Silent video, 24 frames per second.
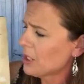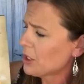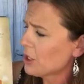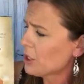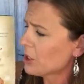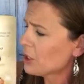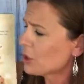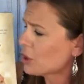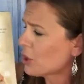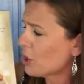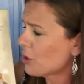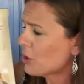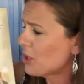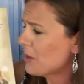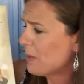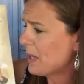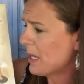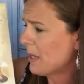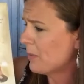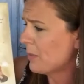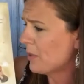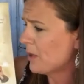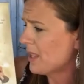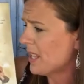To show the
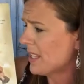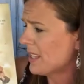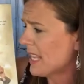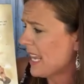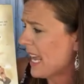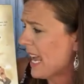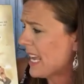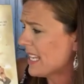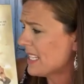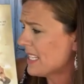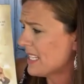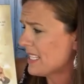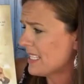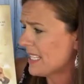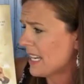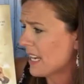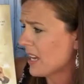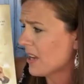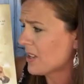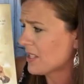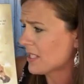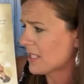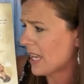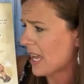people that they had to stay
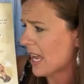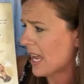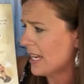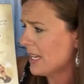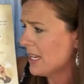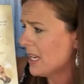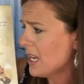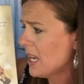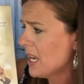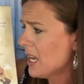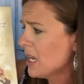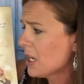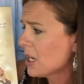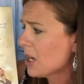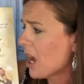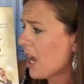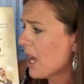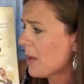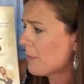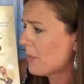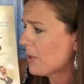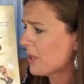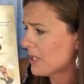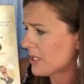outside,
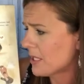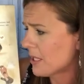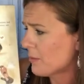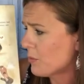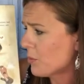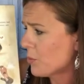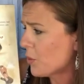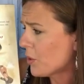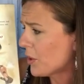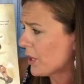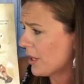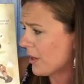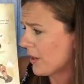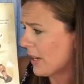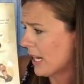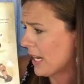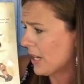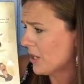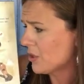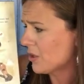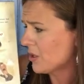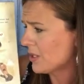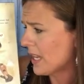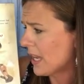God put some warrior
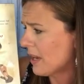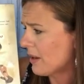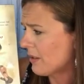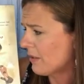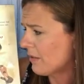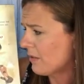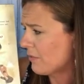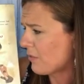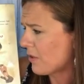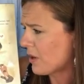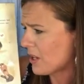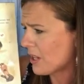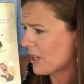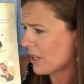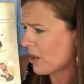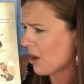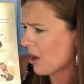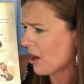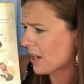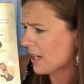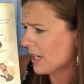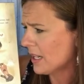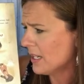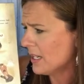angels out in front of the
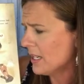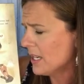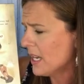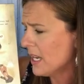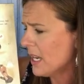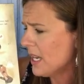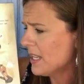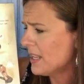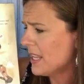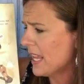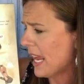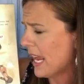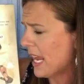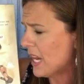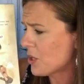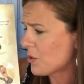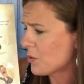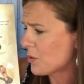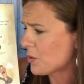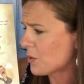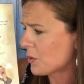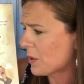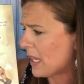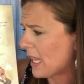garden. The
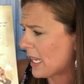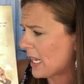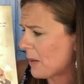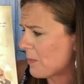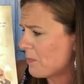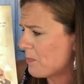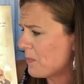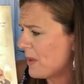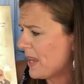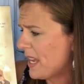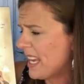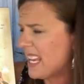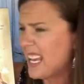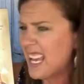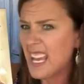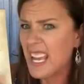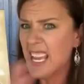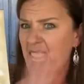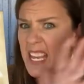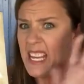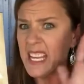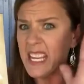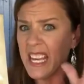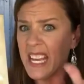angels were like a big
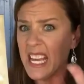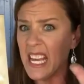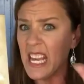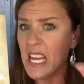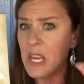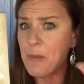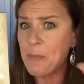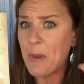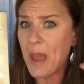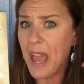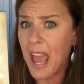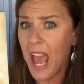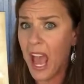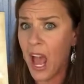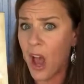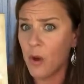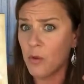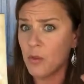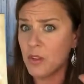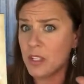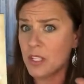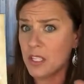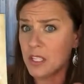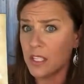keep
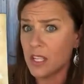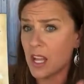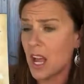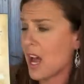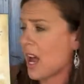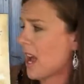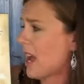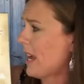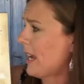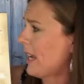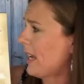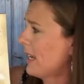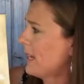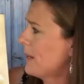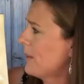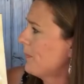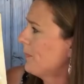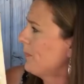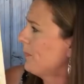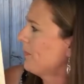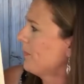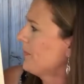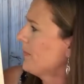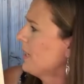out sign.
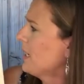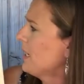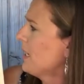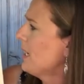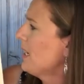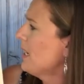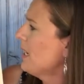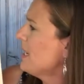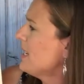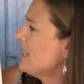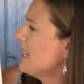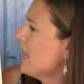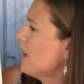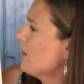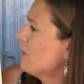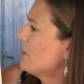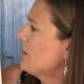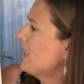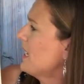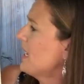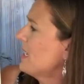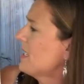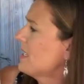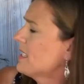Now
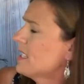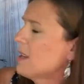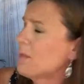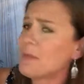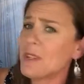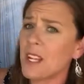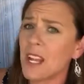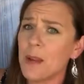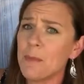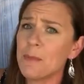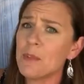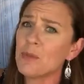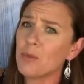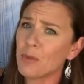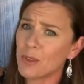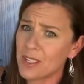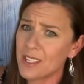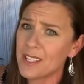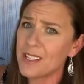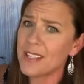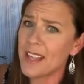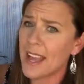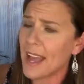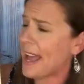things sometimes were
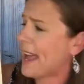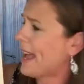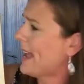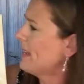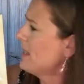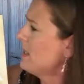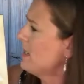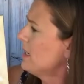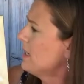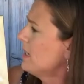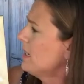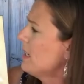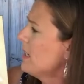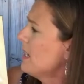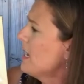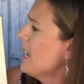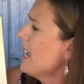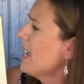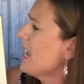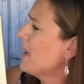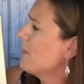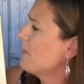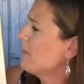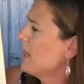sad,
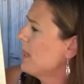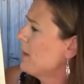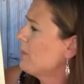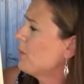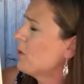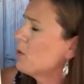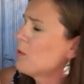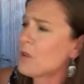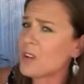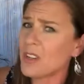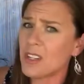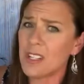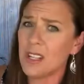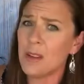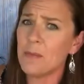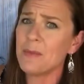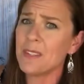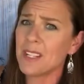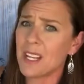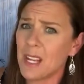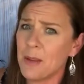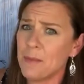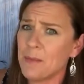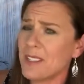and people were
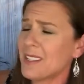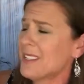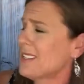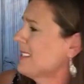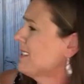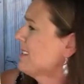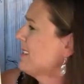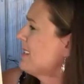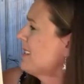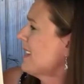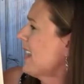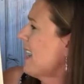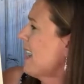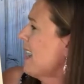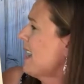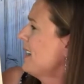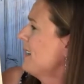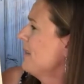sometimes sad.